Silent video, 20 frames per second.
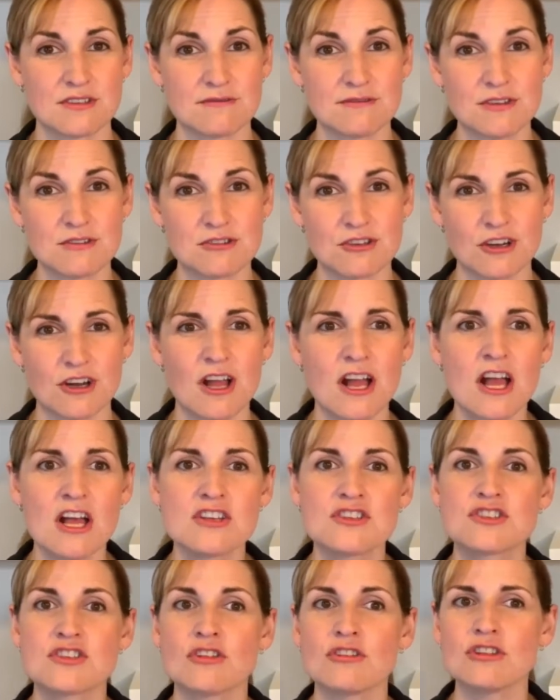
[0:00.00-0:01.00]
future.
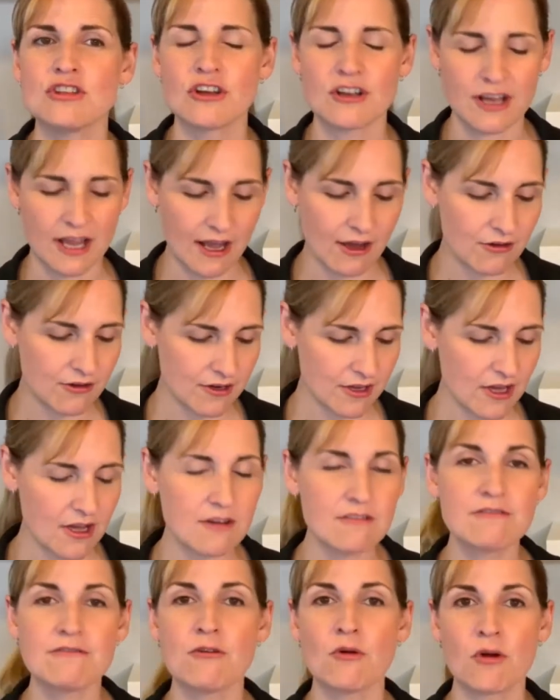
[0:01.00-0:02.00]
So look out
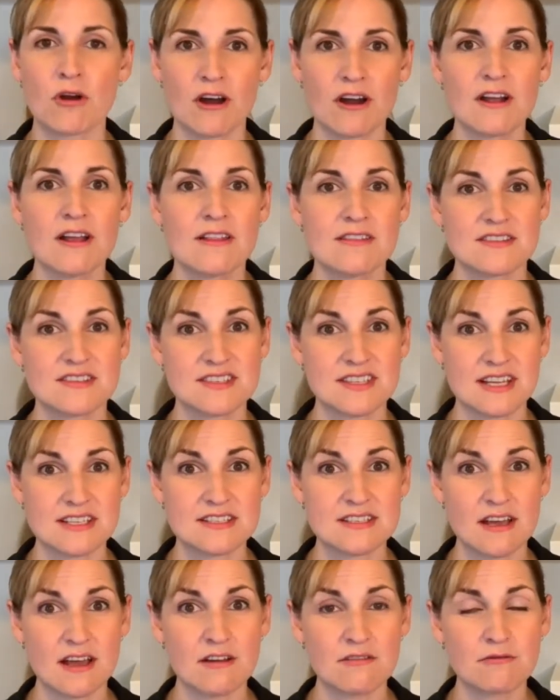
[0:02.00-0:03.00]
for the sets
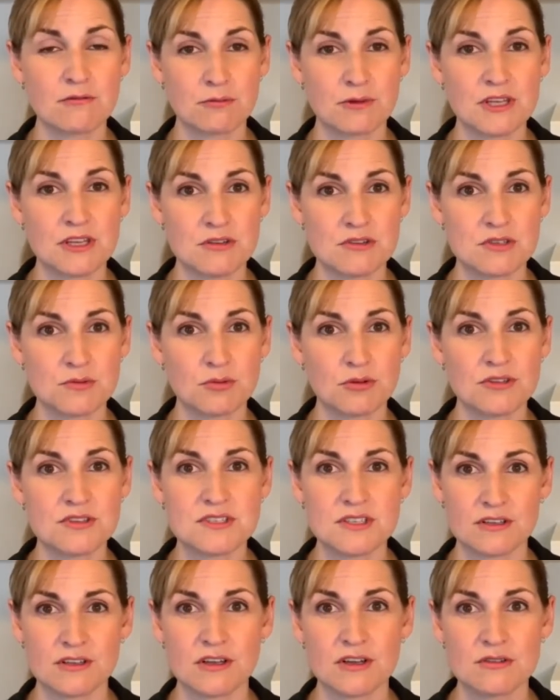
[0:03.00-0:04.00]
of reusable
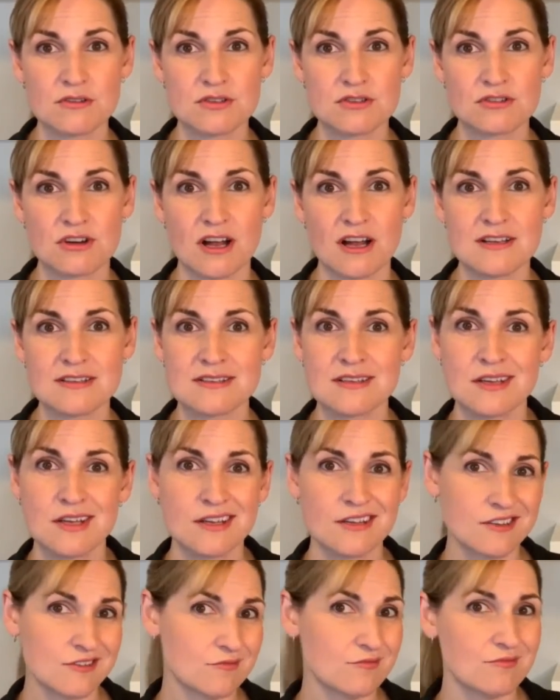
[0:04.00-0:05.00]
silicone straws.
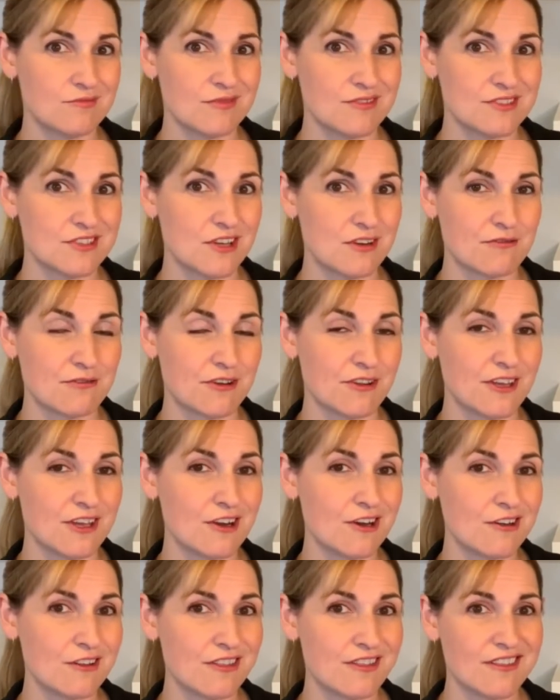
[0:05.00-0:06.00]
Good for the
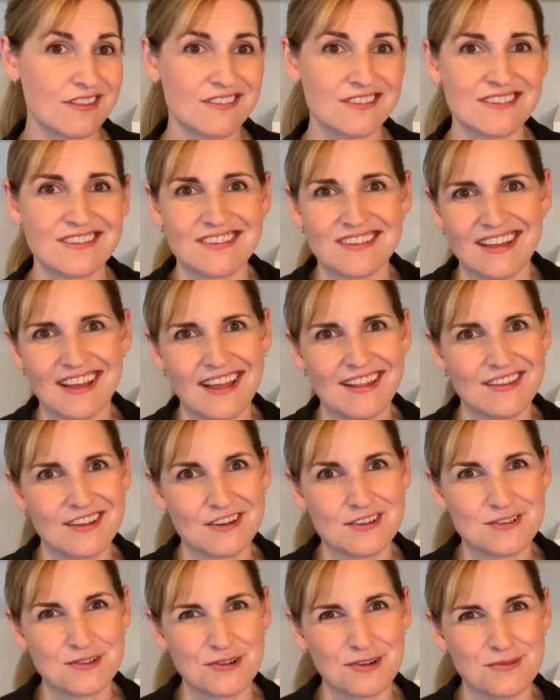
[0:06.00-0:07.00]
earth, and they're
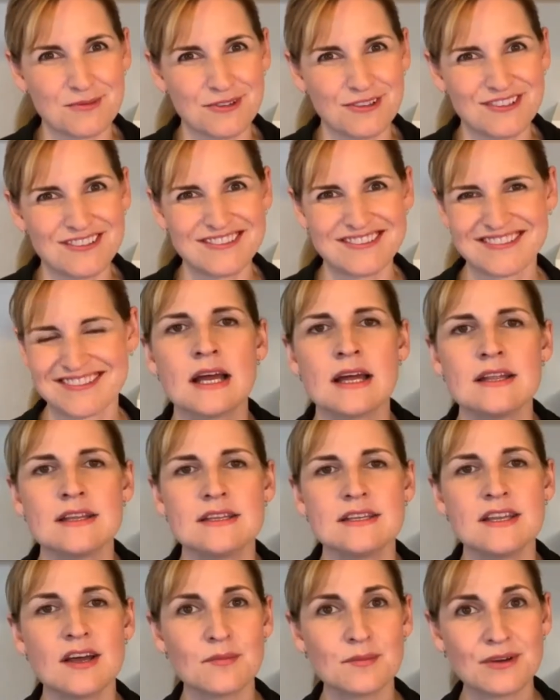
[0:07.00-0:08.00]
adorable.
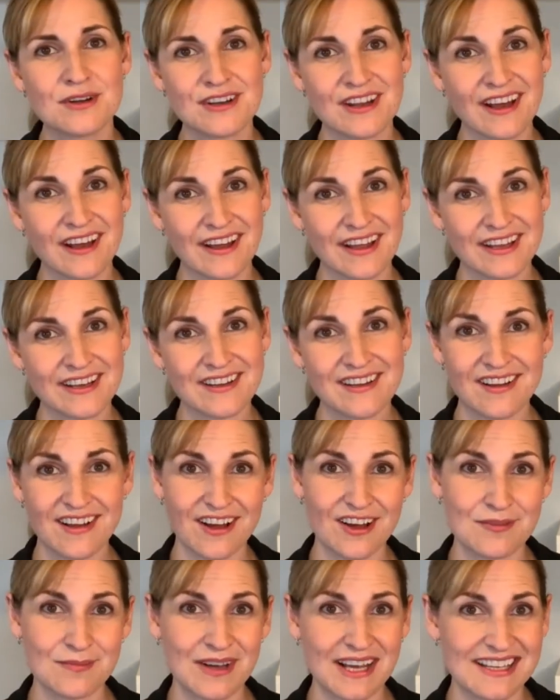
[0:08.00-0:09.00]
Number 9
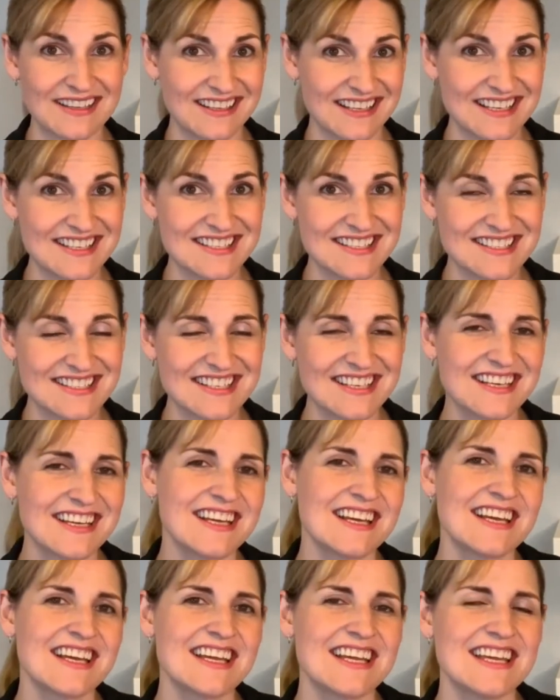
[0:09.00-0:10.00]
on my list
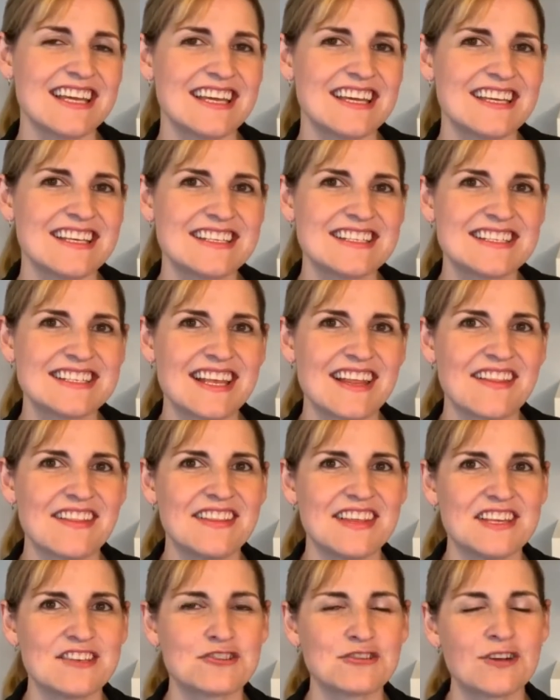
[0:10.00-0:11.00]
is
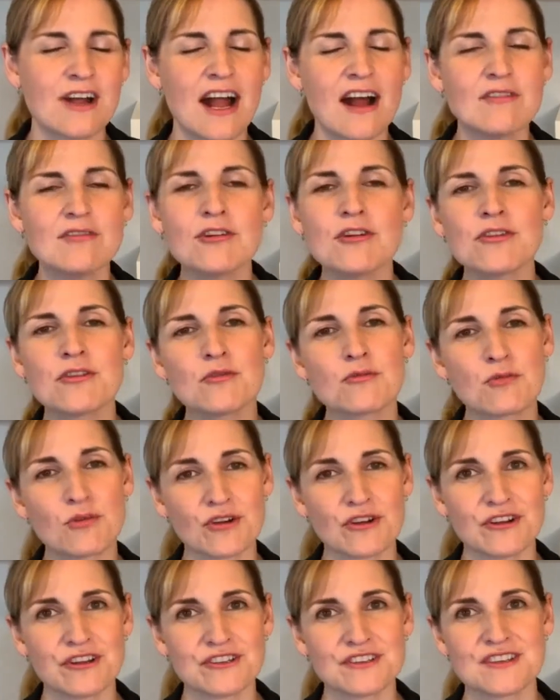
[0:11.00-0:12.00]
the Travel the
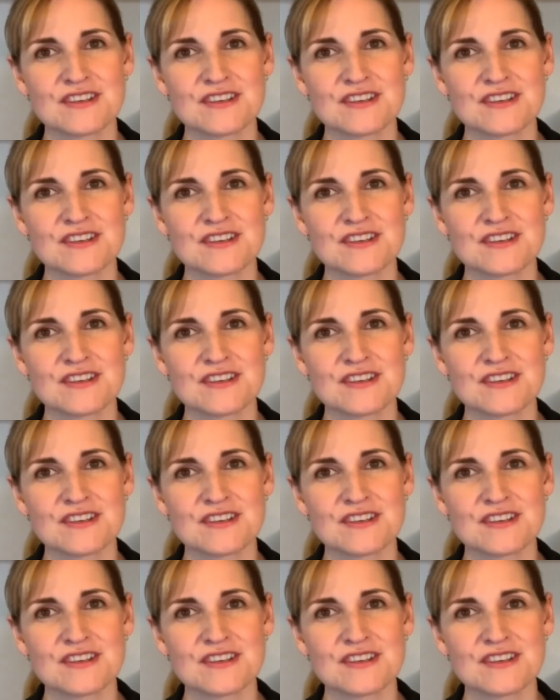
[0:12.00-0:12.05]
World